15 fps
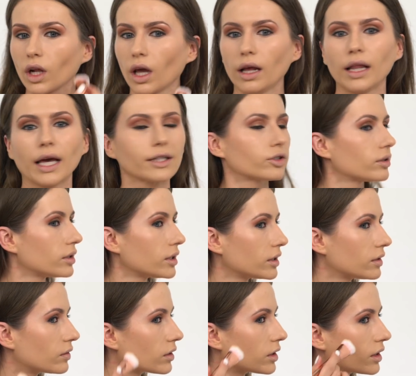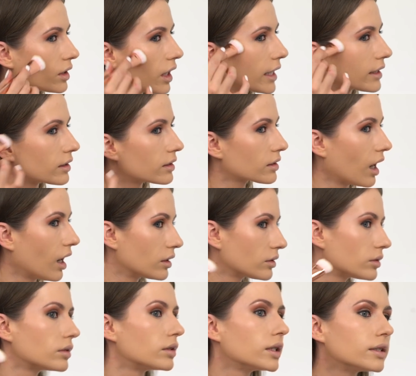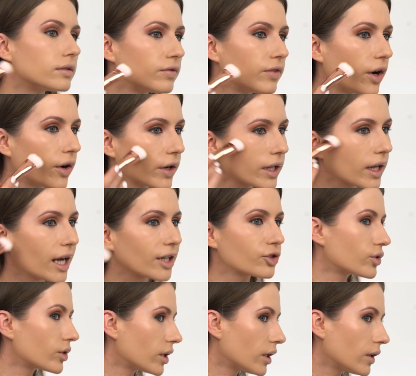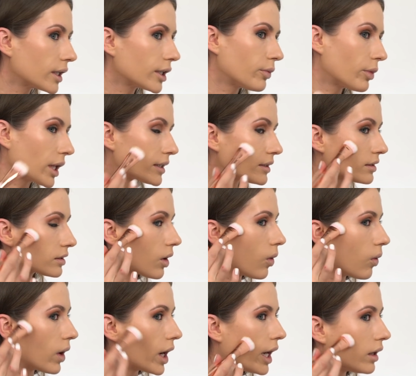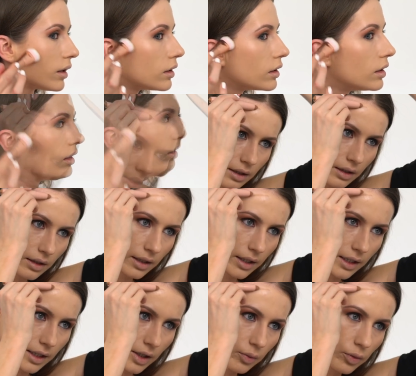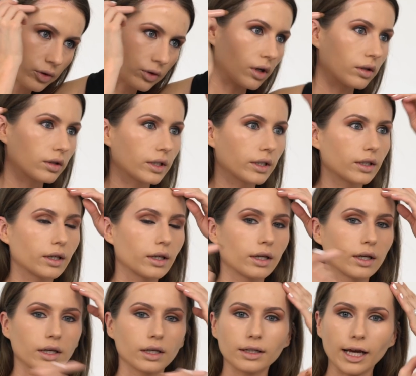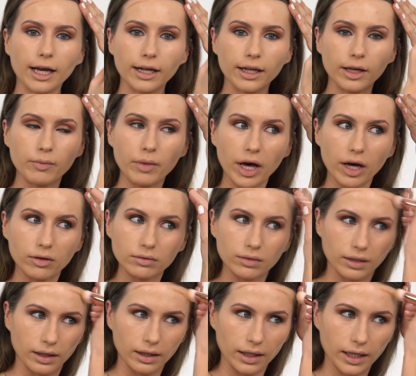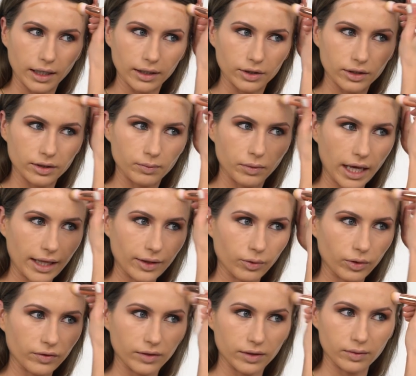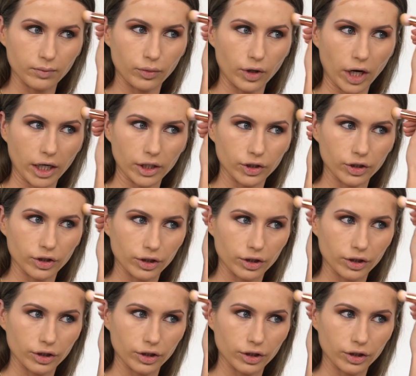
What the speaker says: I actually really like this contour. It's very natural, it blends so well. Like, he put only tiny amount and just blend with this brush.